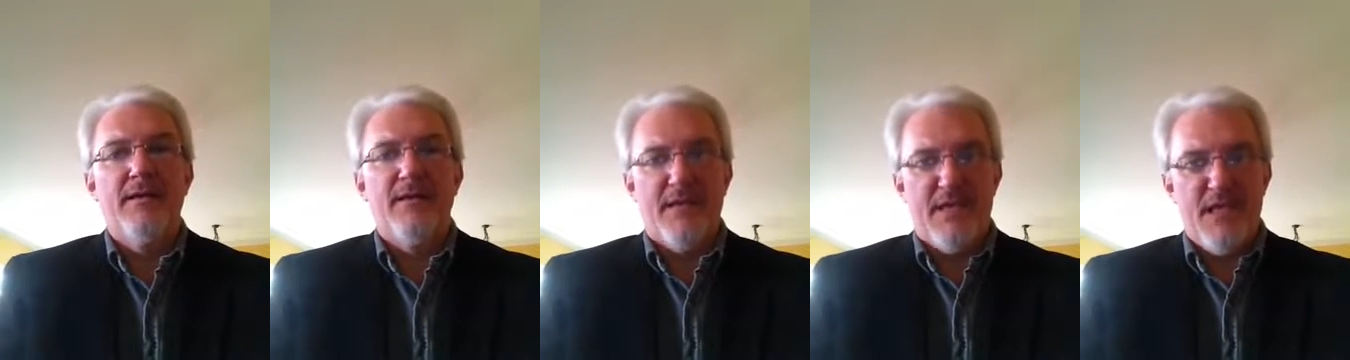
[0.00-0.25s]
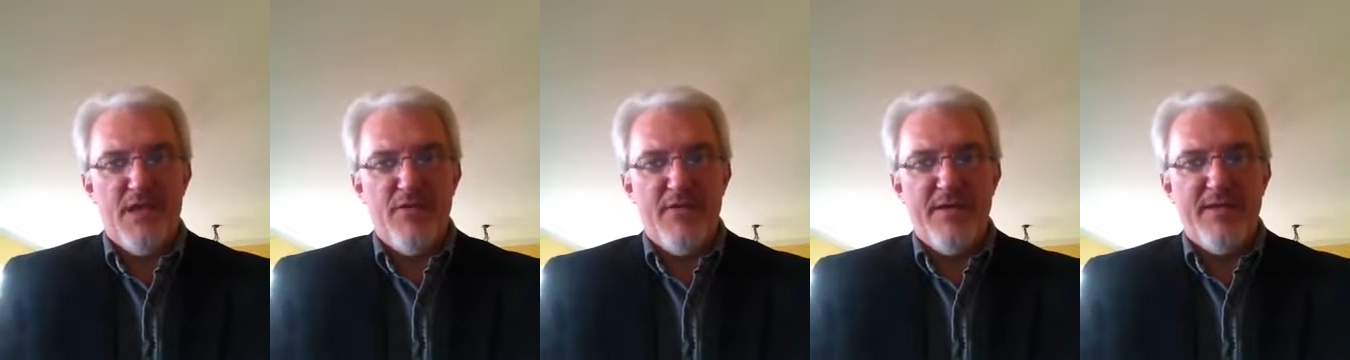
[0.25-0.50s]
the
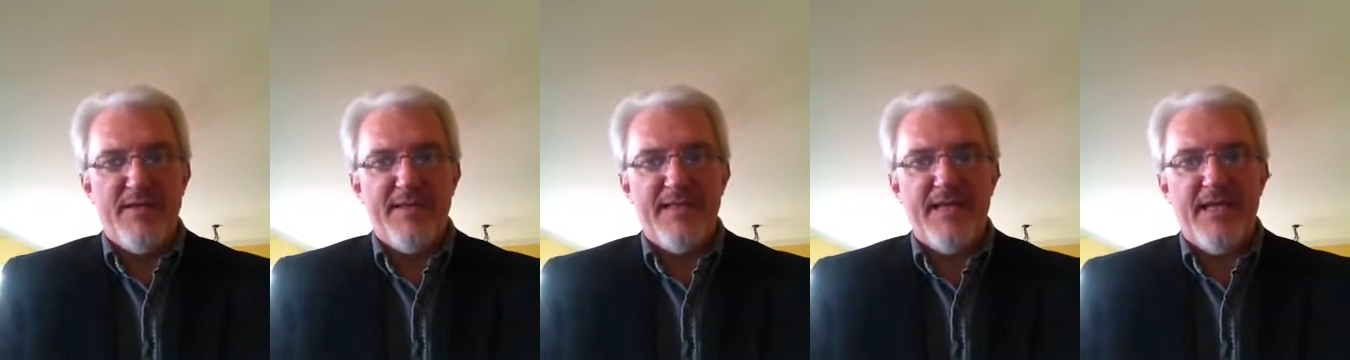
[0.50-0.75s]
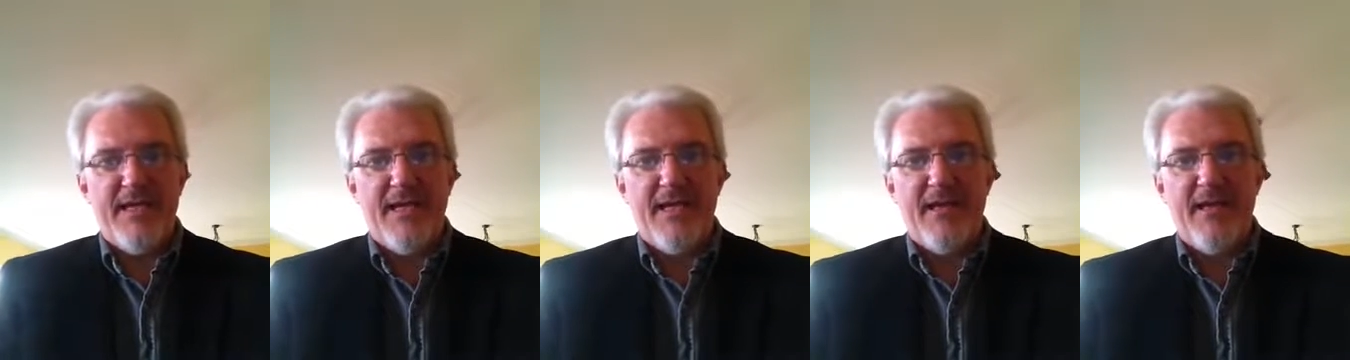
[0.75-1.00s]

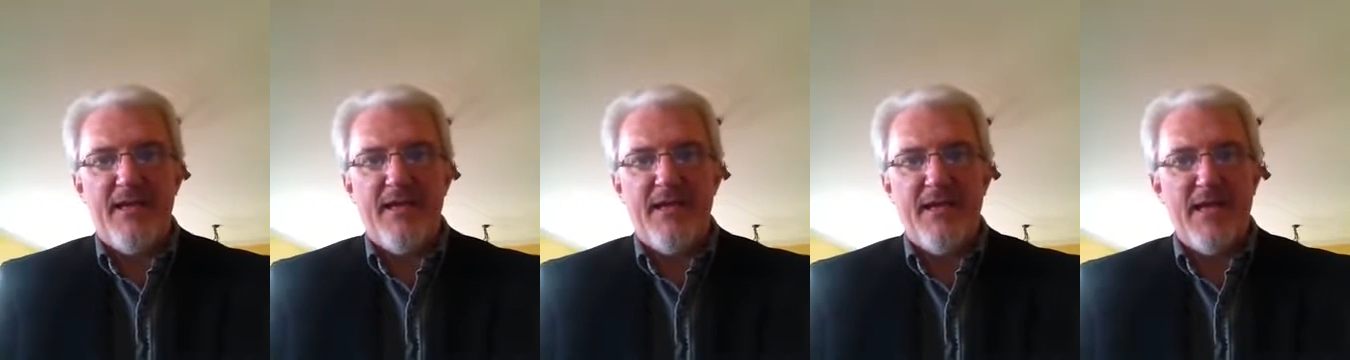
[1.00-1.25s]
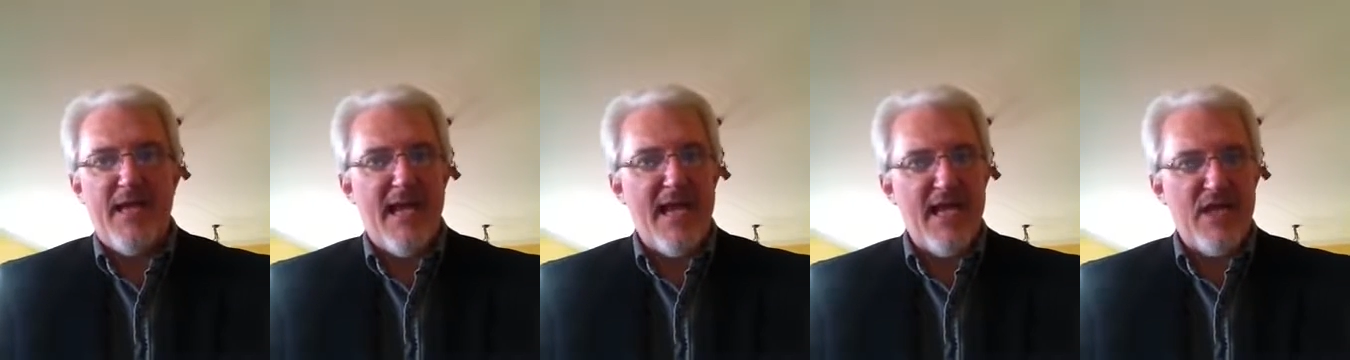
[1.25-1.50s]
USA
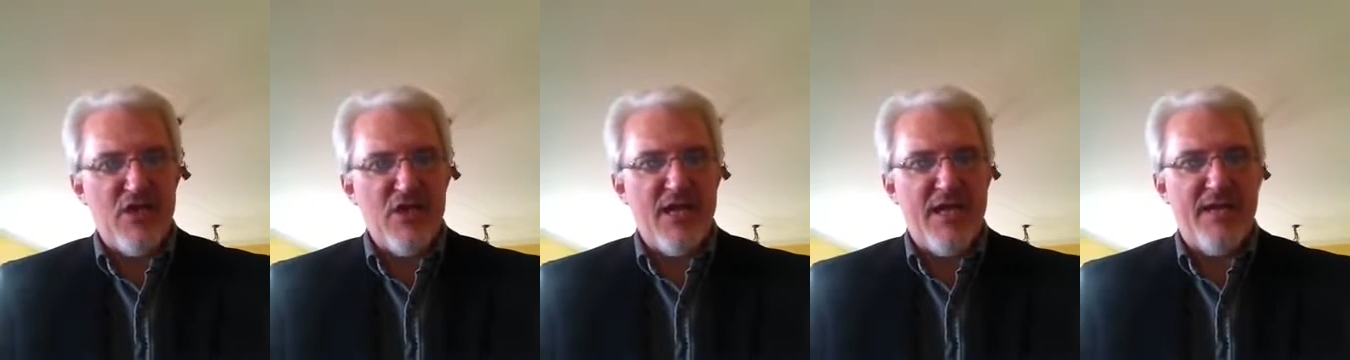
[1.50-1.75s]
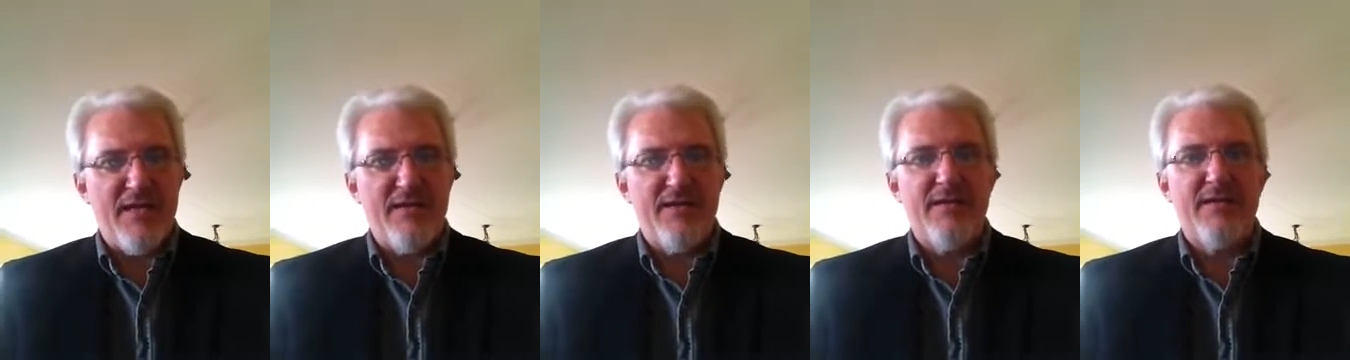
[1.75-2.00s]

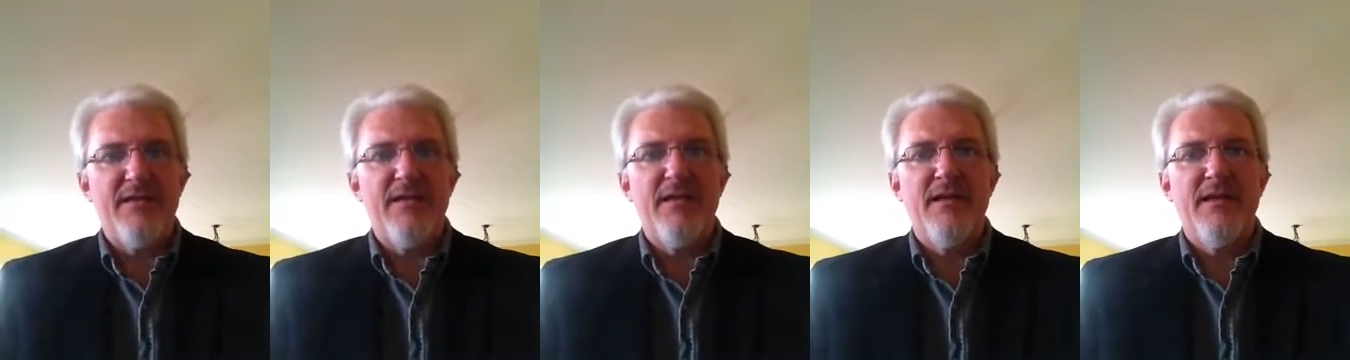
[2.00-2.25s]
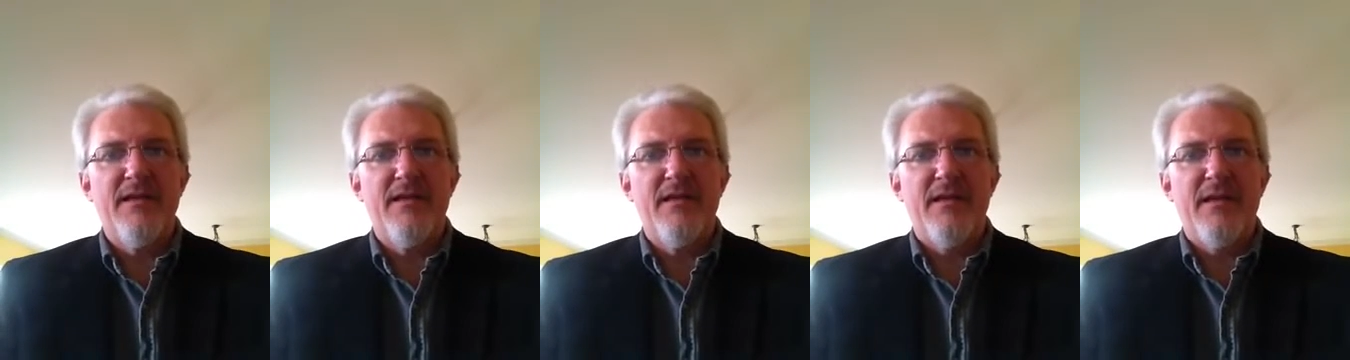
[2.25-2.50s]
HS
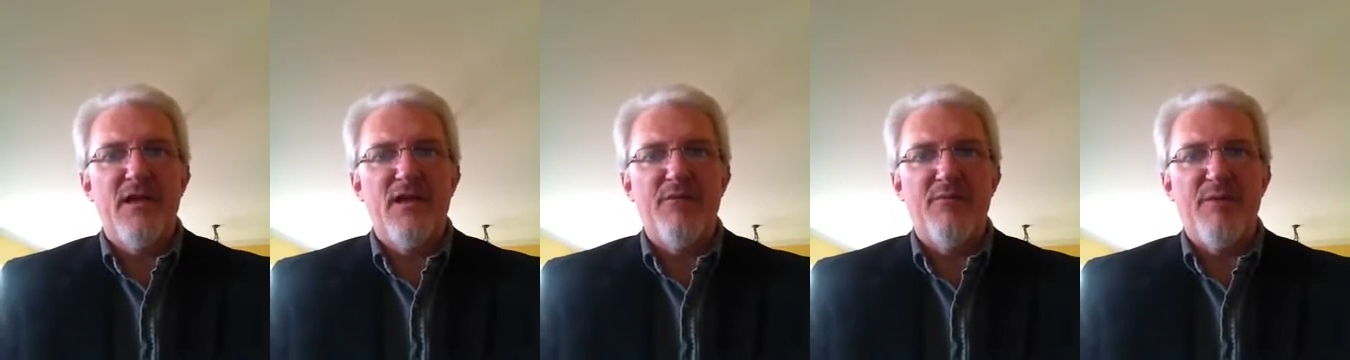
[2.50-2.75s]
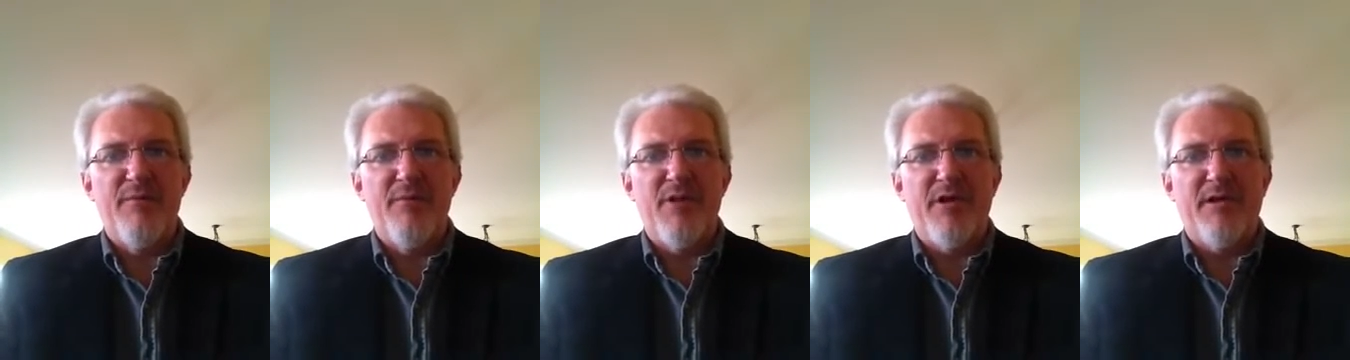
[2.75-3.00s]

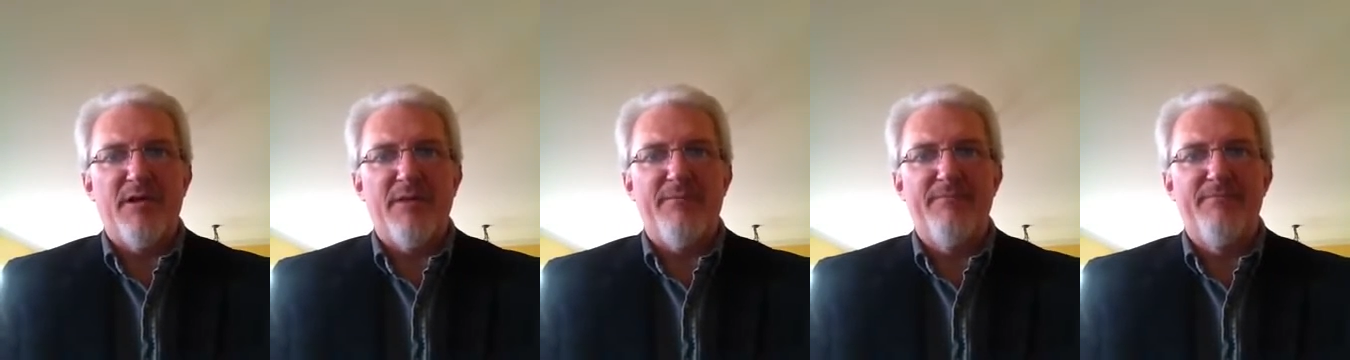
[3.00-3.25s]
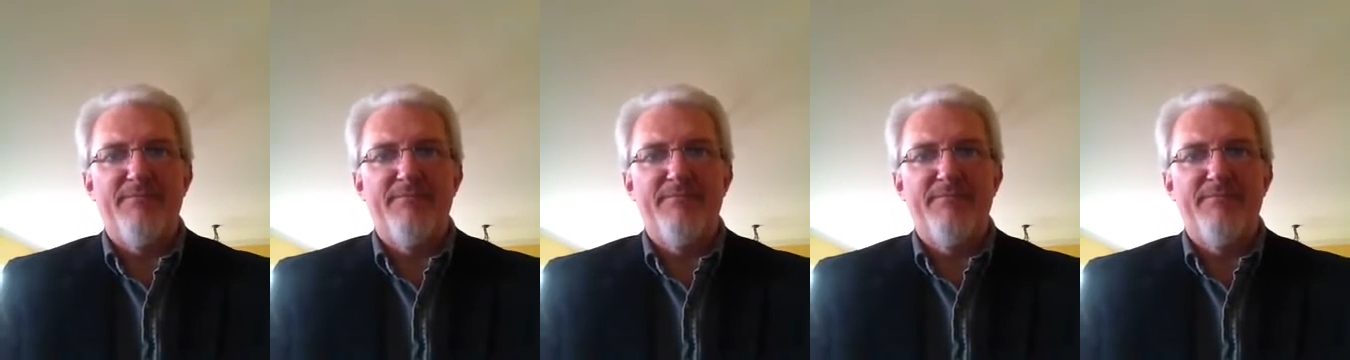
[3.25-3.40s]
alma mater.